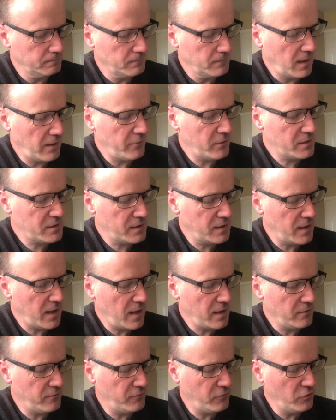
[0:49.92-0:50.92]
Give us
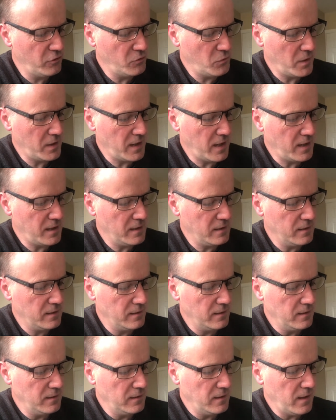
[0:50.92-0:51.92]
today the food we need,
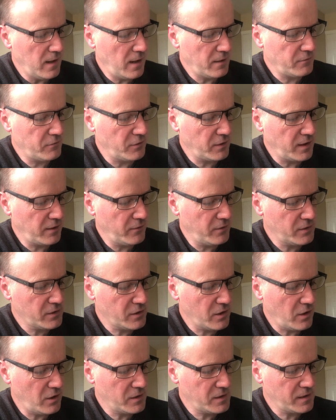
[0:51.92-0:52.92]
and forgive us
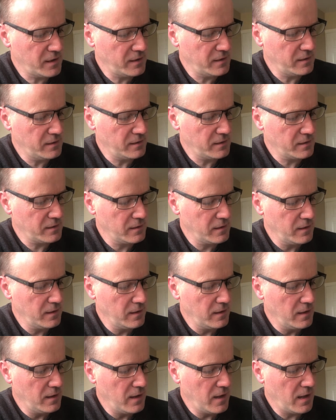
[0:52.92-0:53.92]
our sins,
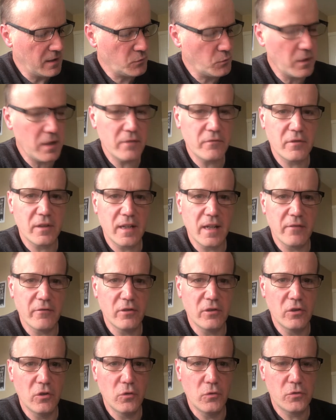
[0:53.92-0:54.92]
as we have
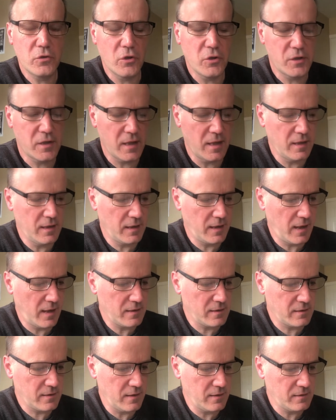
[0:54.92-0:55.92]
forgiven those who sin
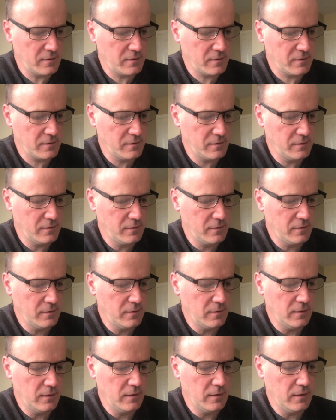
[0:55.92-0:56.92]
against us.
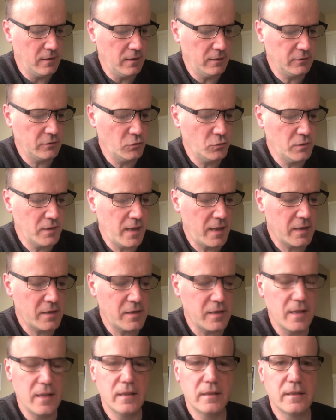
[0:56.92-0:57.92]
And don't let
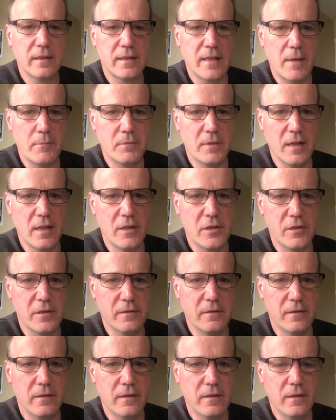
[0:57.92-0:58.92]
us yield to temptation,
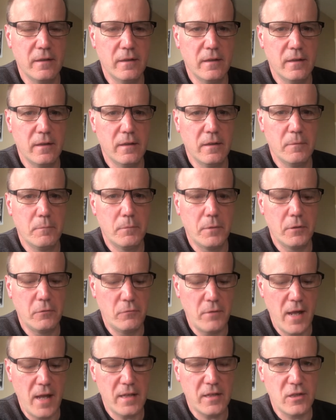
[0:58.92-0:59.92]
but
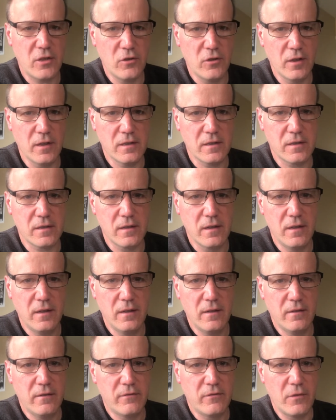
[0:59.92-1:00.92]
rescue us
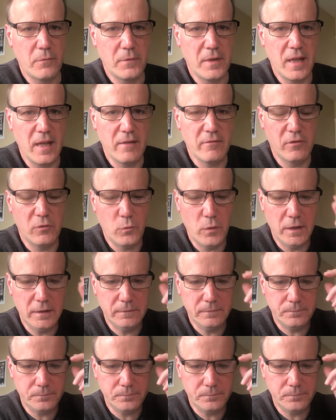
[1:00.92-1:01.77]
from the evil one.